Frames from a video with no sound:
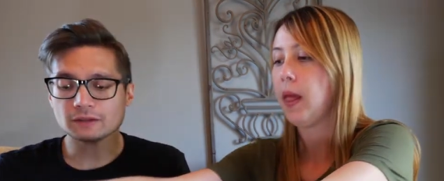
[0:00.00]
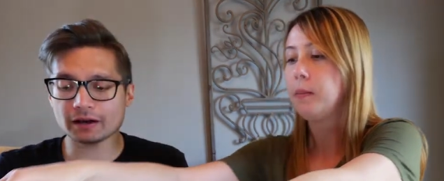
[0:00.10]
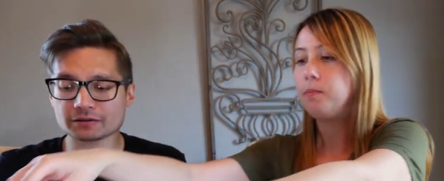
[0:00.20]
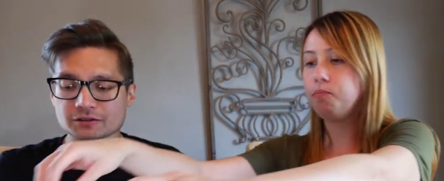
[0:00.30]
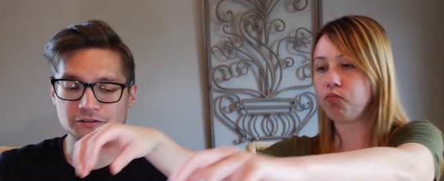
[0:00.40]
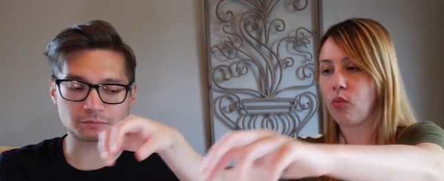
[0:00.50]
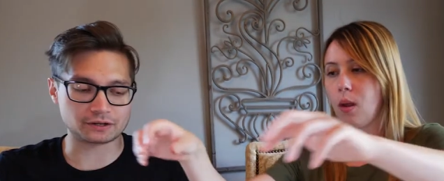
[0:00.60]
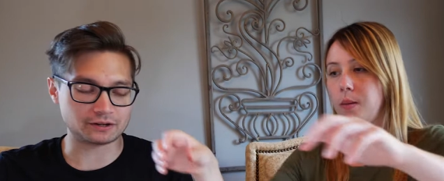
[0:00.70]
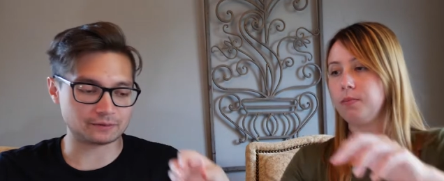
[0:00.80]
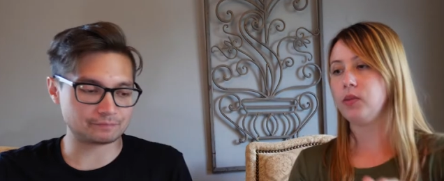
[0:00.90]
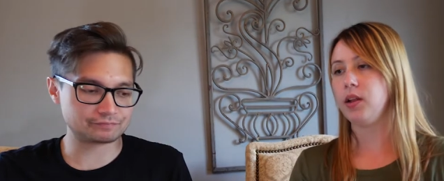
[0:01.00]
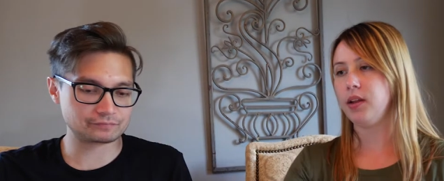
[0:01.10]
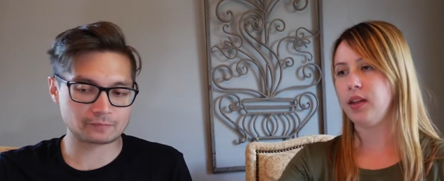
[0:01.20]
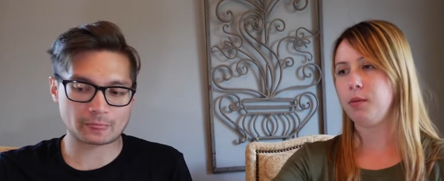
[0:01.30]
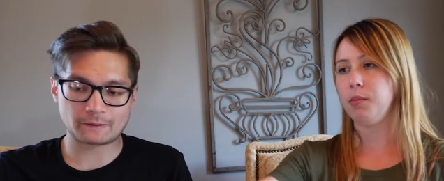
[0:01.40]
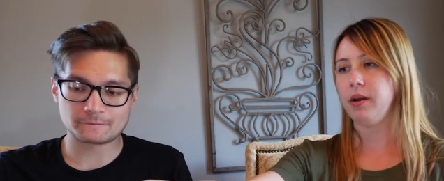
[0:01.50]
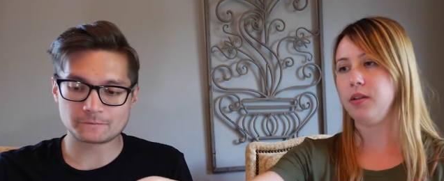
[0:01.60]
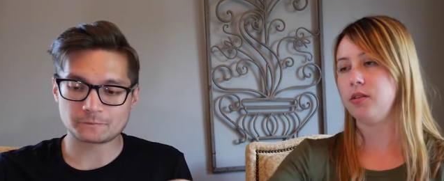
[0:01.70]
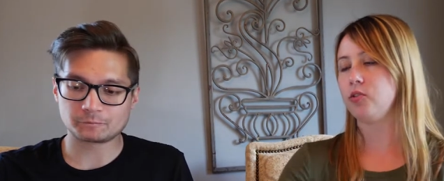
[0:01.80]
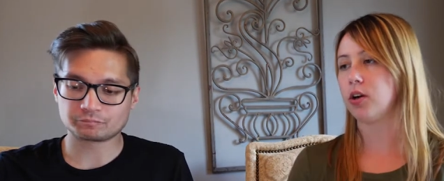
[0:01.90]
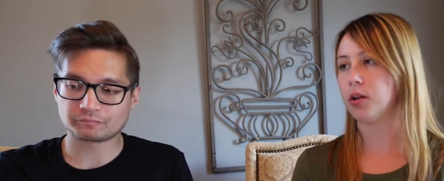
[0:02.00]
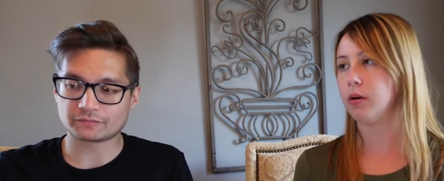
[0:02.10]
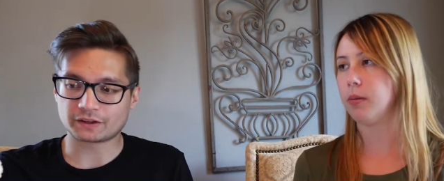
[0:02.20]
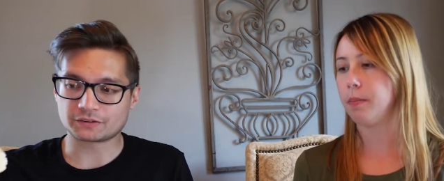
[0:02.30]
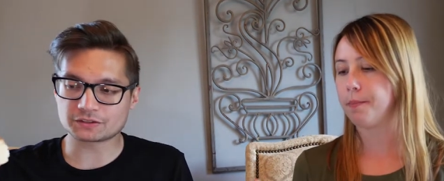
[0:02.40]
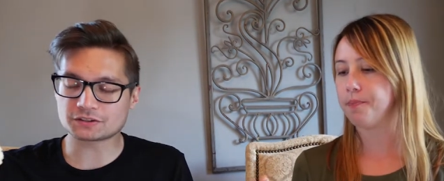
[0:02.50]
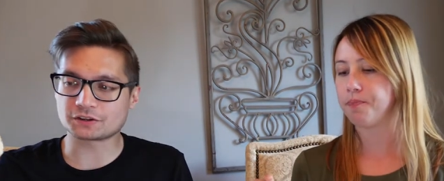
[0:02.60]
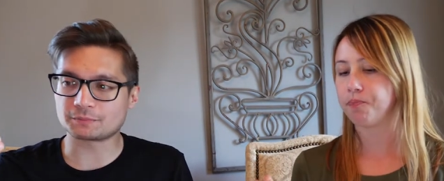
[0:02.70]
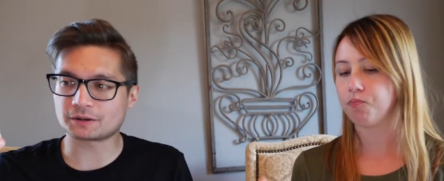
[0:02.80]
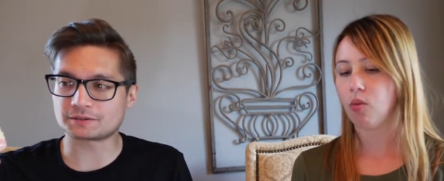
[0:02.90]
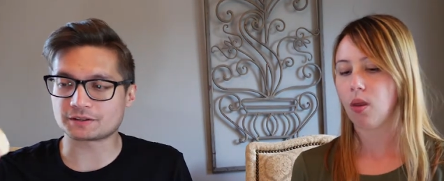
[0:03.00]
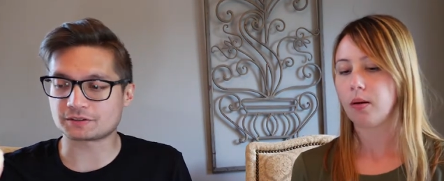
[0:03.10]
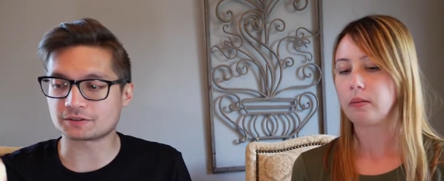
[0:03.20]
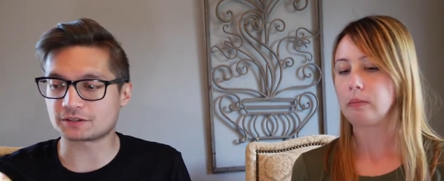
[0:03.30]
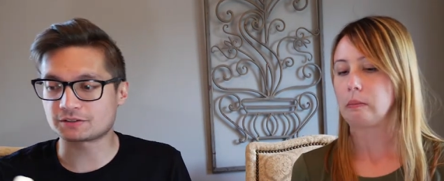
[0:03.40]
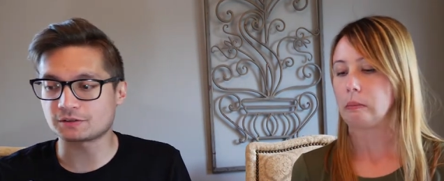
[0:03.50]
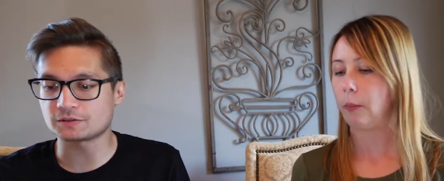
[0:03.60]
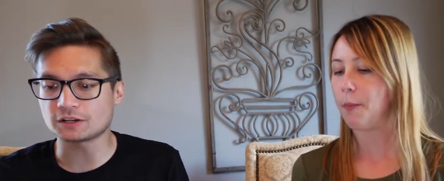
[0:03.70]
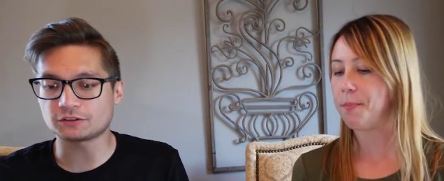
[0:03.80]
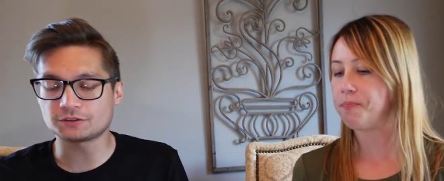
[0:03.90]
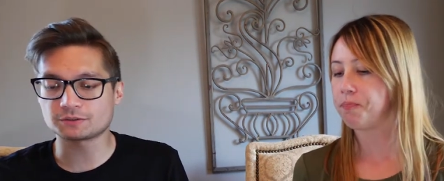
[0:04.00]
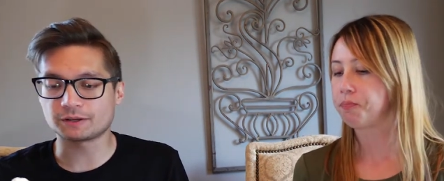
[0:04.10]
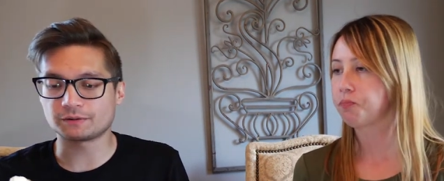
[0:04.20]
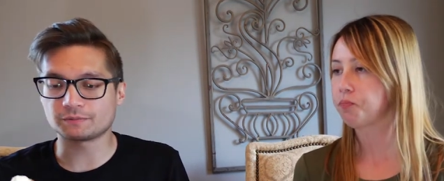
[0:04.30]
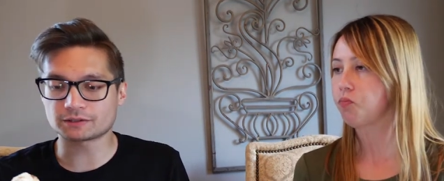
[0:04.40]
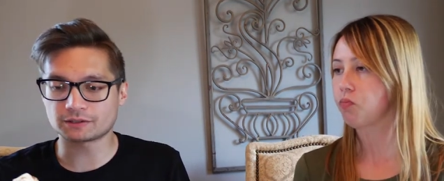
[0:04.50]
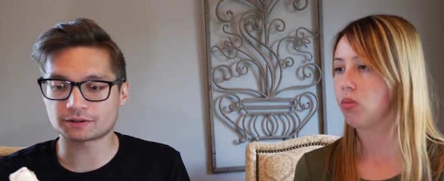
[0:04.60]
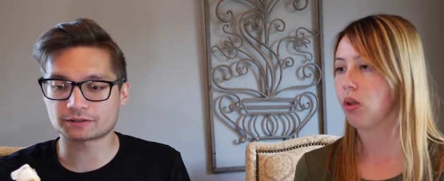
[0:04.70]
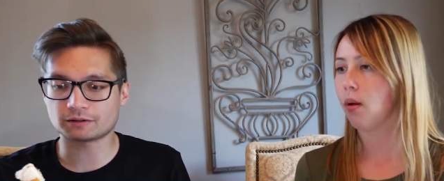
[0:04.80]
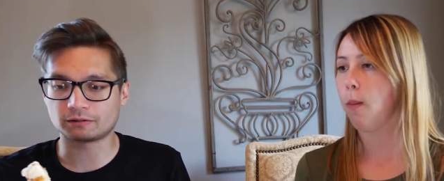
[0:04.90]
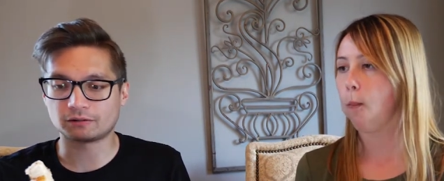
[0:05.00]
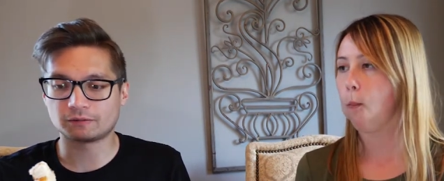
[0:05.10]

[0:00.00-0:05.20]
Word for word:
Speaker 1: Actually, that's pretty good.
Speaker 2: I like that one better than the chocolate one.
Speaker 1: This is good because it's not too sweet. There's a lot of salt.